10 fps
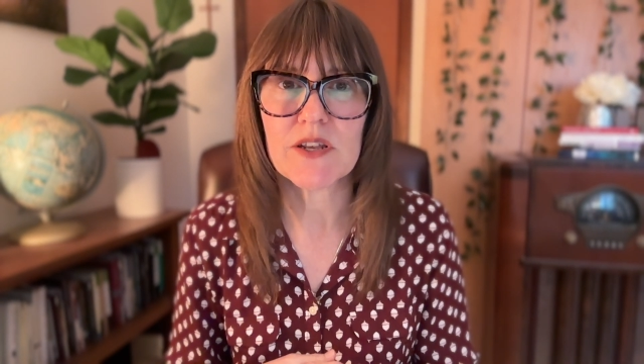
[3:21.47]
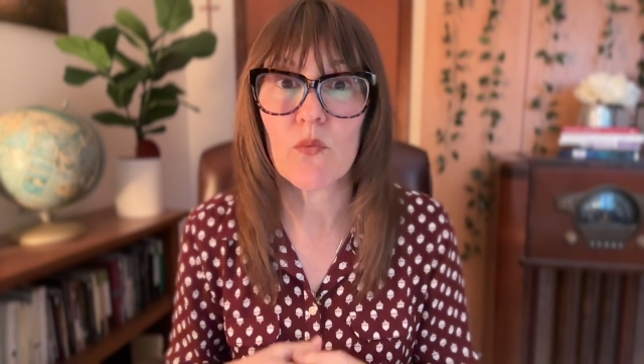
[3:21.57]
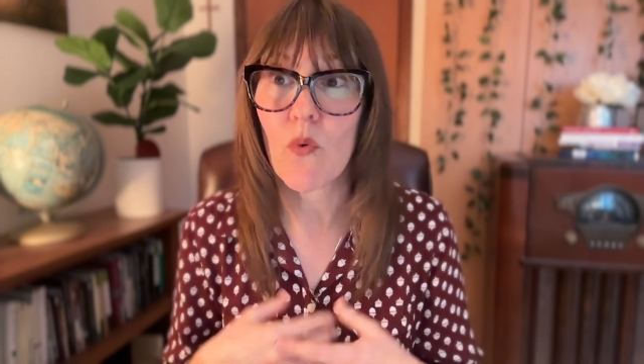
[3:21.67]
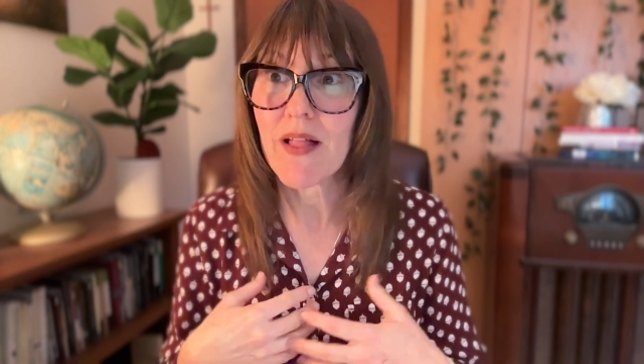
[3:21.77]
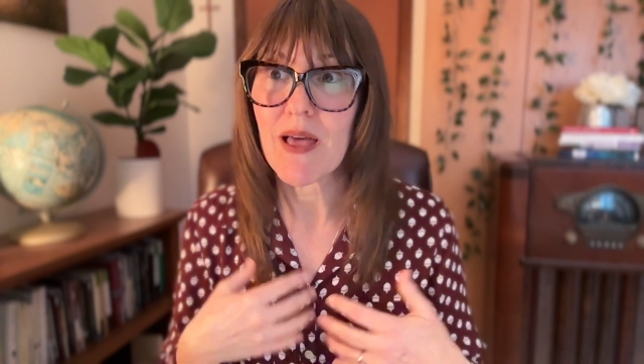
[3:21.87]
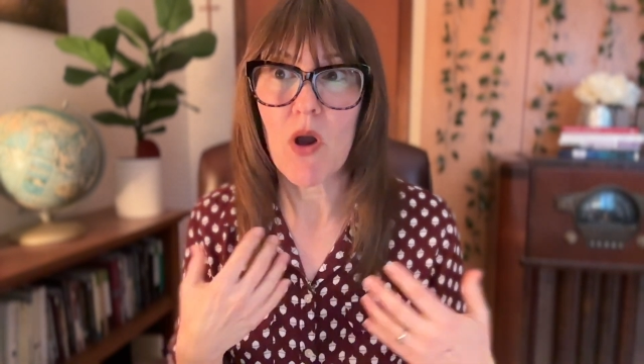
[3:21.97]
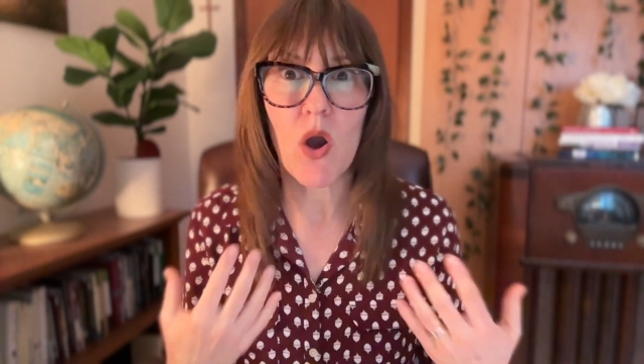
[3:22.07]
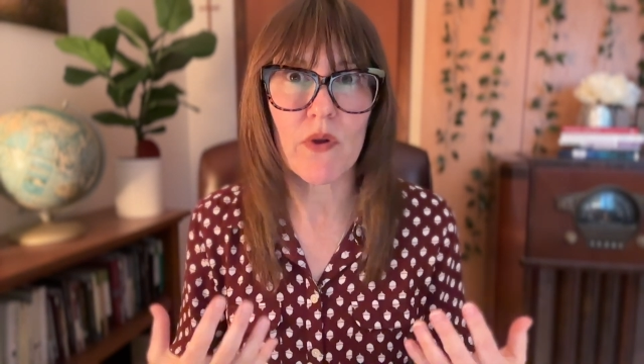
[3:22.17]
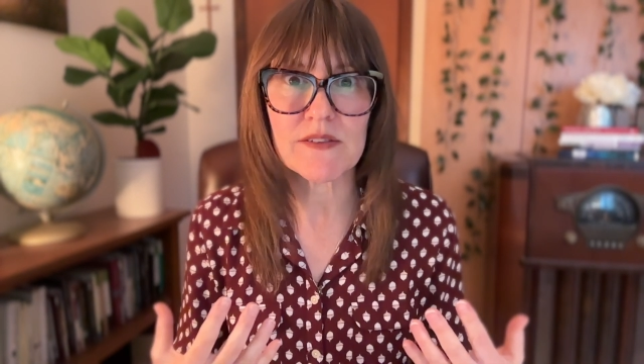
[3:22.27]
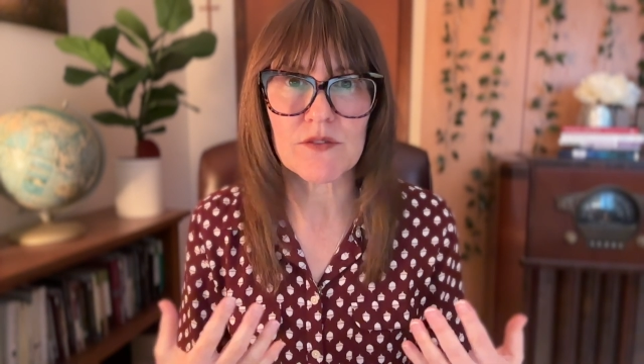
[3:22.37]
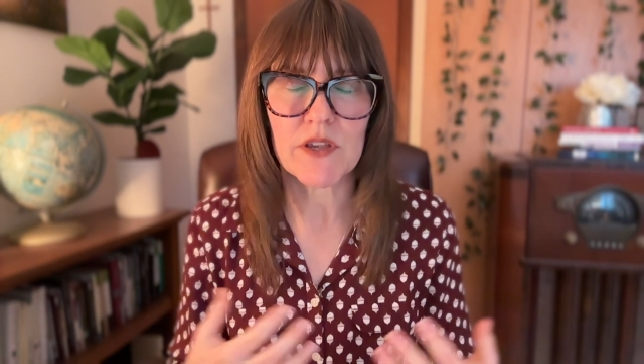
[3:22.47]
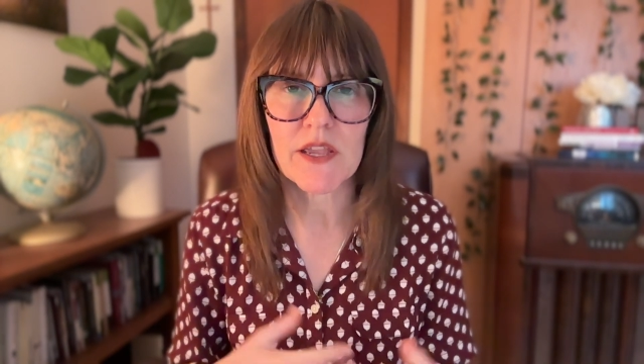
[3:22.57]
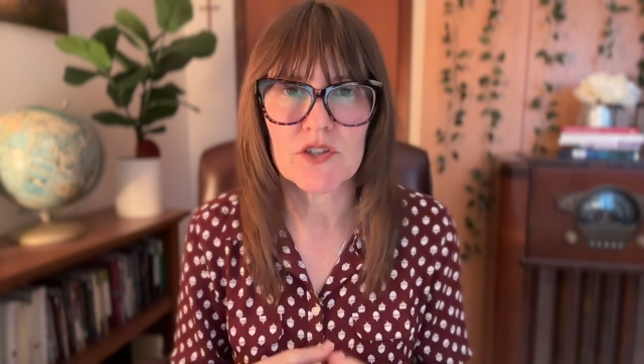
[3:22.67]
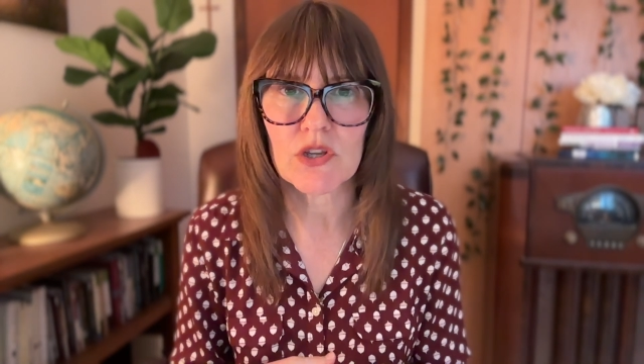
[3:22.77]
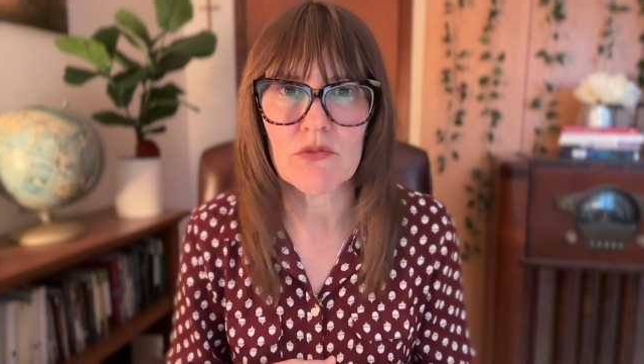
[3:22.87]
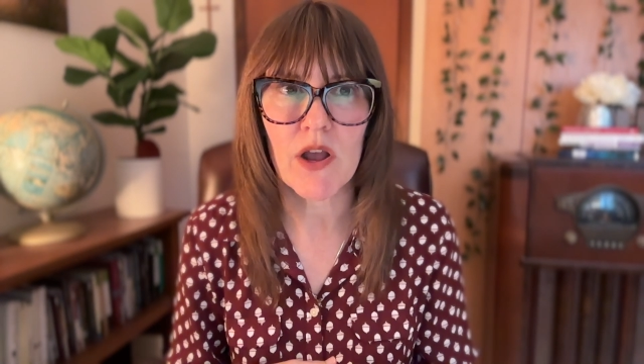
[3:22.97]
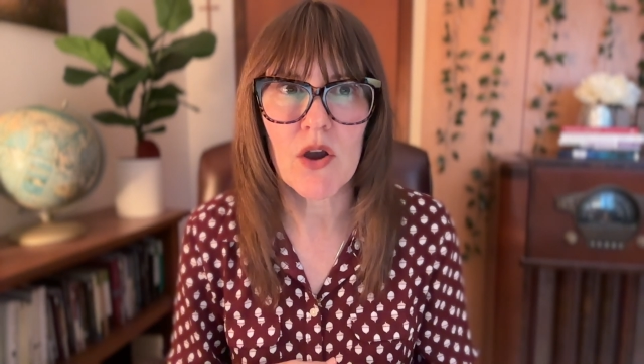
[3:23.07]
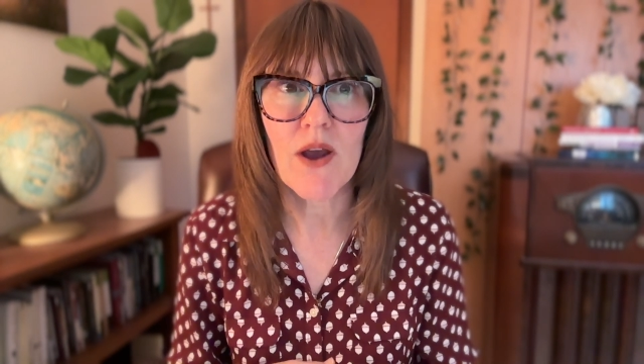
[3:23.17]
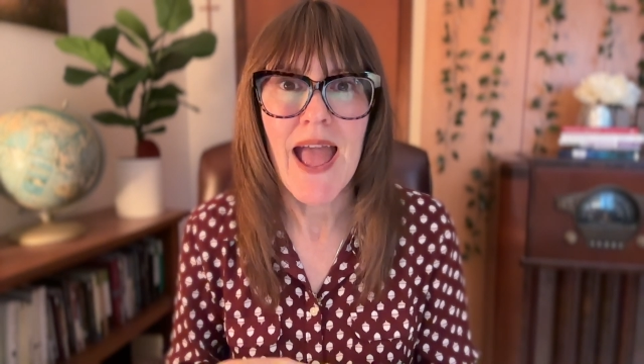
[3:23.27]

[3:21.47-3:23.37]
and while I'm always looking to grow,